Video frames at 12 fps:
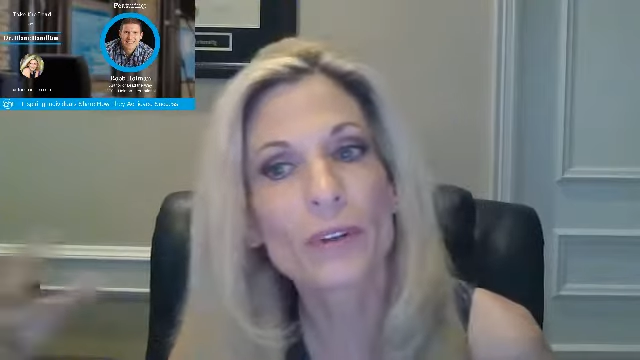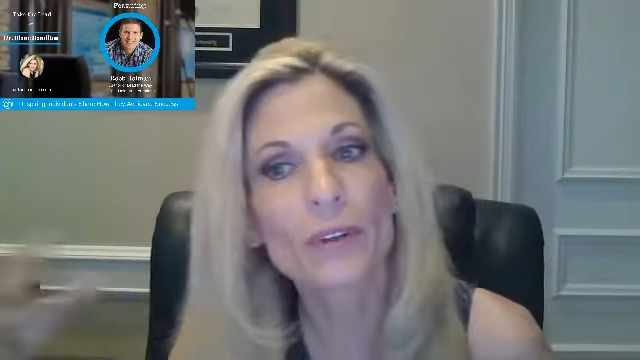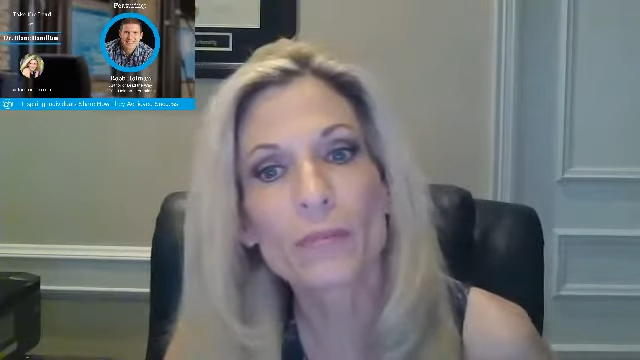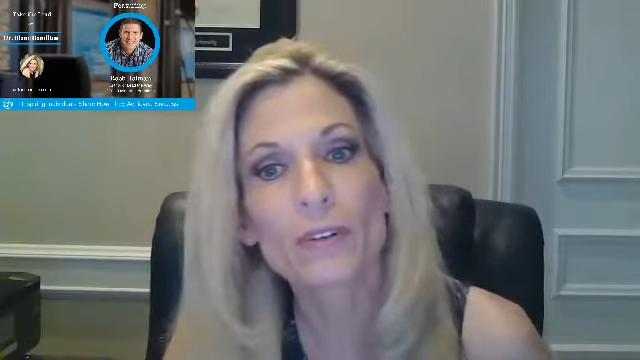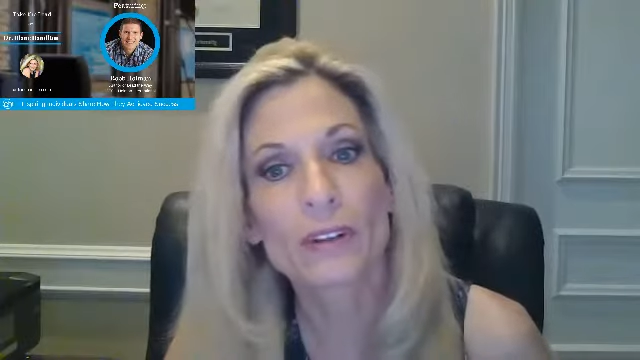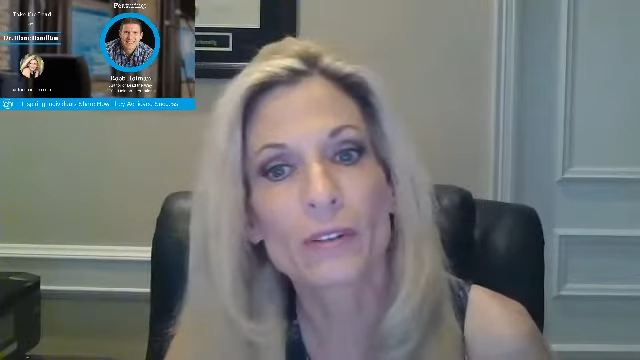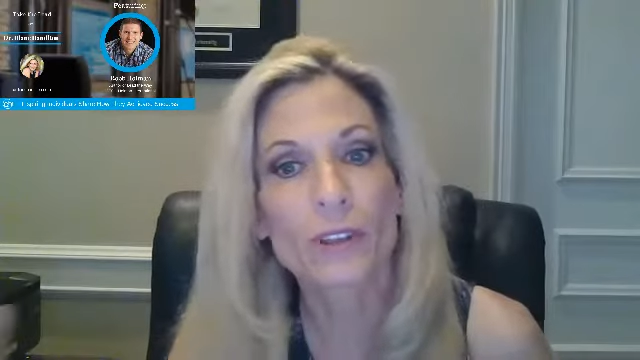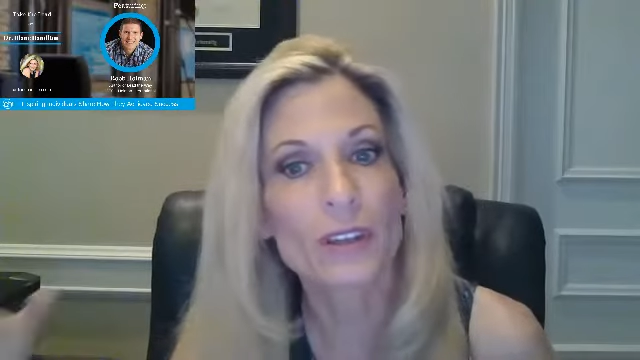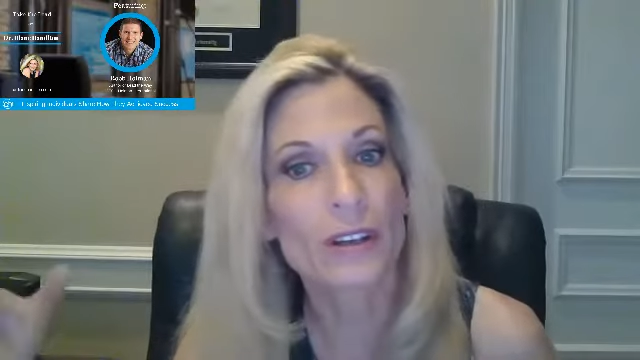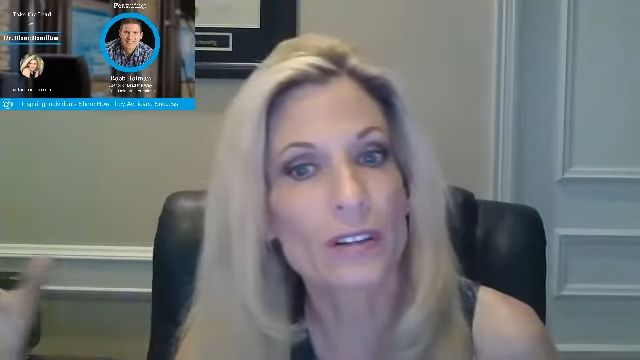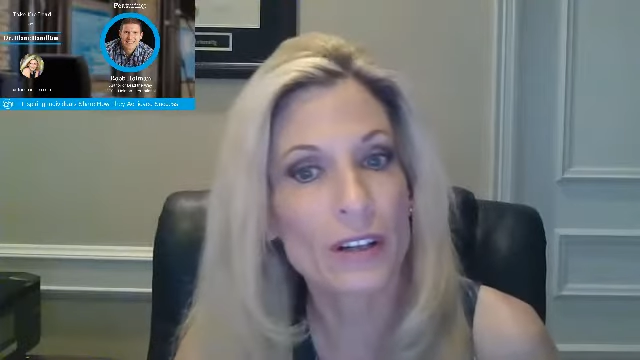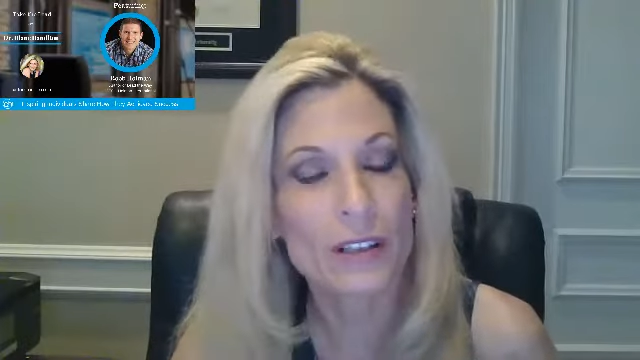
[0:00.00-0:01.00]
people, what
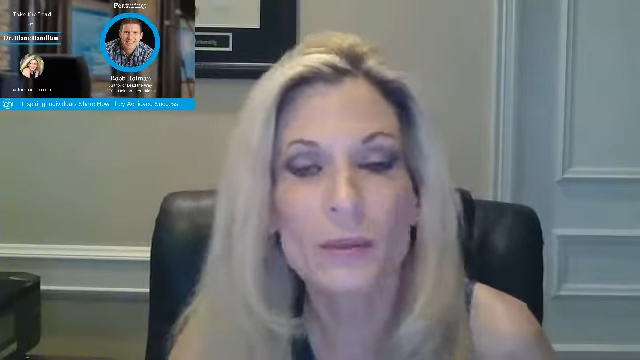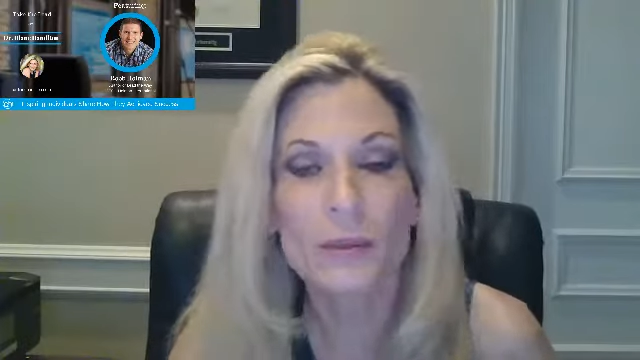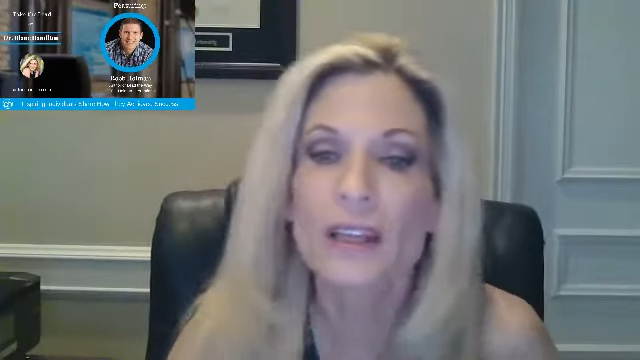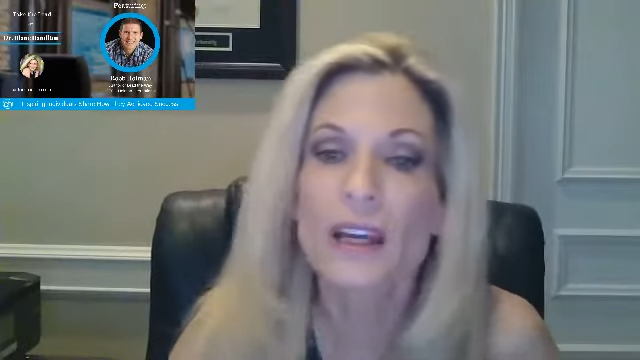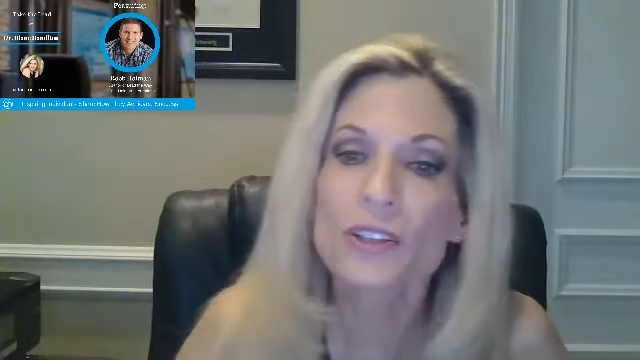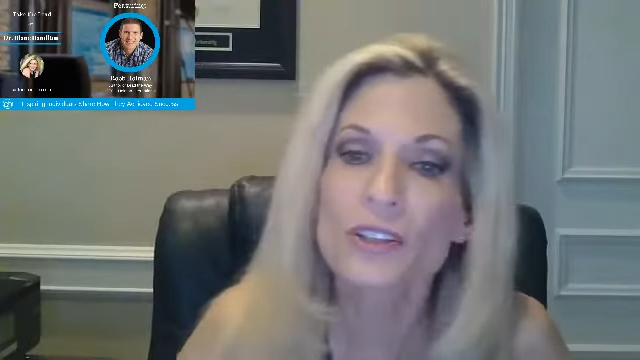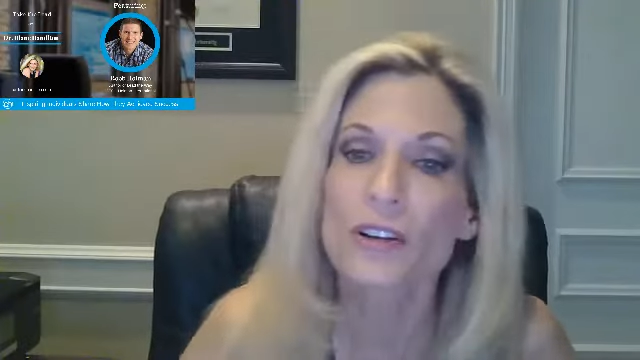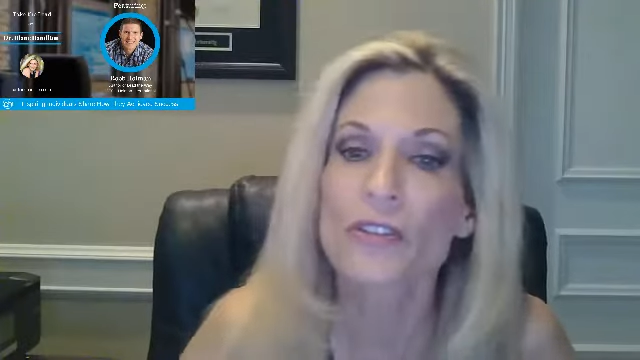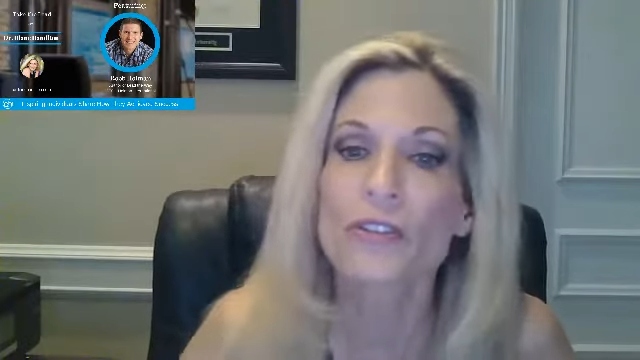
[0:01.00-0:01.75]
their expectations are.